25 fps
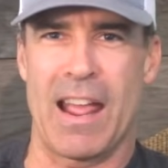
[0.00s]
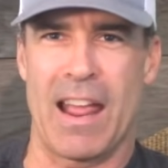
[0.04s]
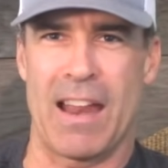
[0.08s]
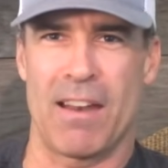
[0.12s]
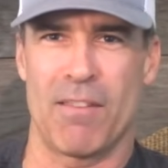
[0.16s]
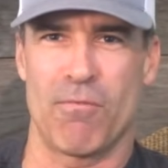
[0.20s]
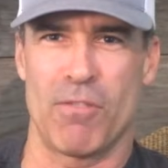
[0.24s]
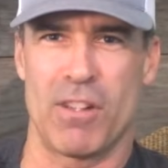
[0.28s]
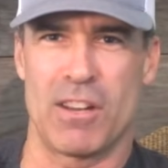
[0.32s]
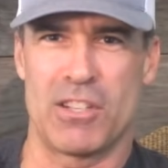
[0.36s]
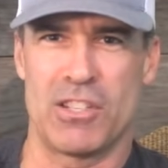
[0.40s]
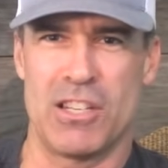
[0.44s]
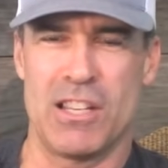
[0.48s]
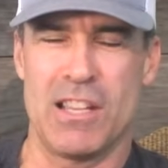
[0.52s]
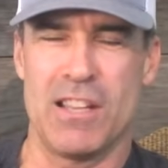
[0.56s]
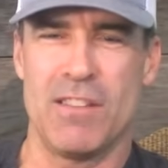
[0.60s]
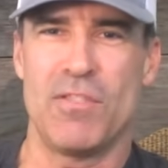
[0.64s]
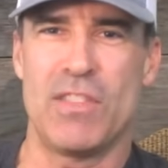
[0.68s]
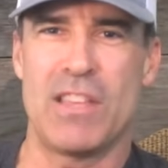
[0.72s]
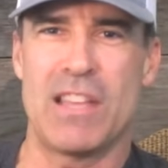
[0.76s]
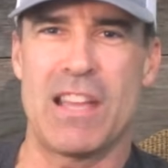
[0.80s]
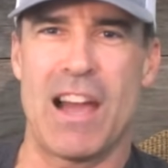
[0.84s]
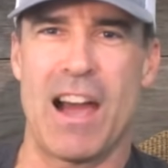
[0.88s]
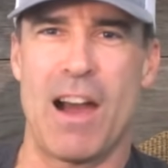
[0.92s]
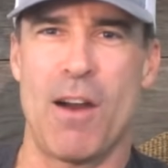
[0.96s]
and achieve
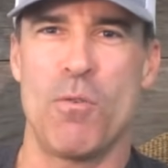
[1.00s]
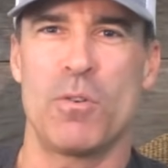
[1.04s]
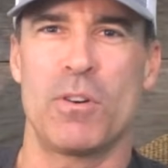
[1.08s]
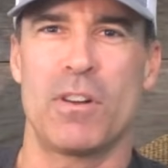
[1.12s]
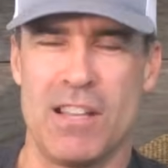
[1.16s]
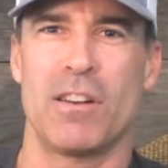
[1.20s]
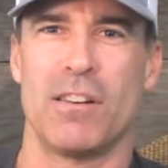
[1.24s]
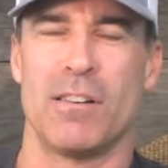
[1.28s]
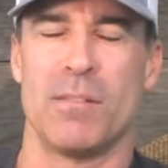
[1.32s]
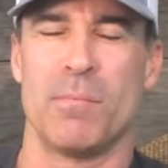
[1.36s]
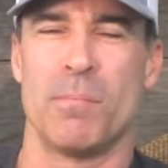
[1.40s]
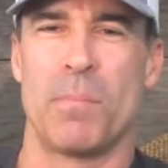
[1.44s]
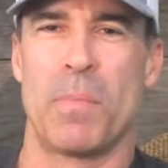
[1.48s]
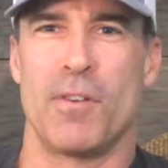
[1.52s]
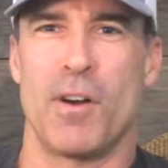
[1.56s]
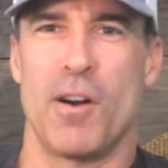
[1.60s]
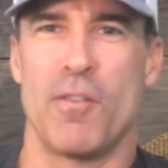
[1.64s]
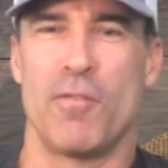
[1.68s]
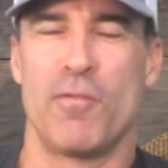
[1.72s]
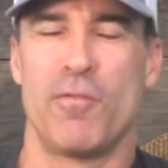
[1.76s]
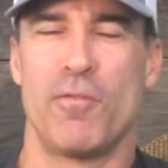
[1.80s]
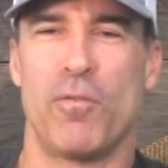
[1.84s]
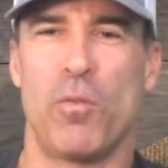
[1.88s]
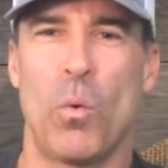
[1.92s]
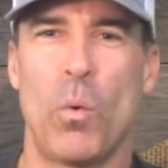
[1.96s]
the outcome
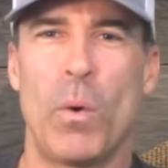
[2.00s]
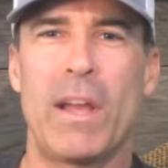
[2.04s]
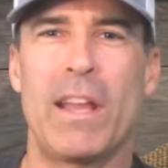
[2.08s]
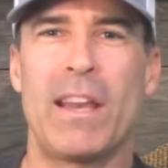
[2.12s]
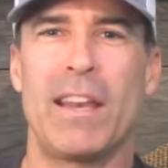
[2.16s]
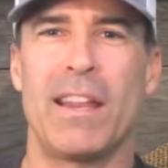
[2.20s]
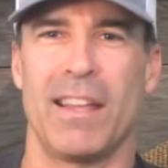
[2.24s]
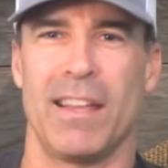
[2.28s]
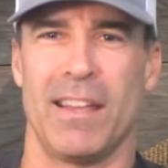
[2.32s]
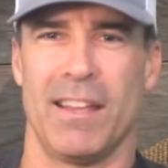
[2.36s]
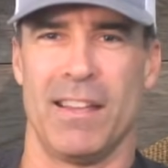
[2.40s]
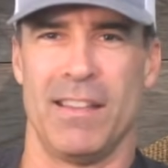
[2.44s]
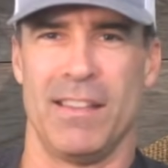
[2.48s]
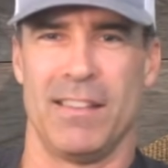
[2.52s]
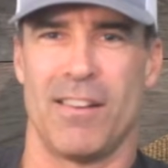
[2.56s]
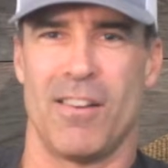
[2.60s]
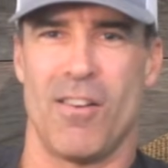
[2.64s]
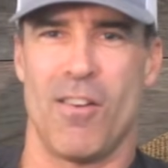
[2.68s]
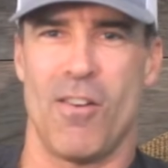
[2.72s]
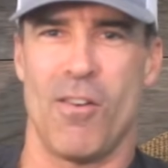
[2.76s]
of avoiding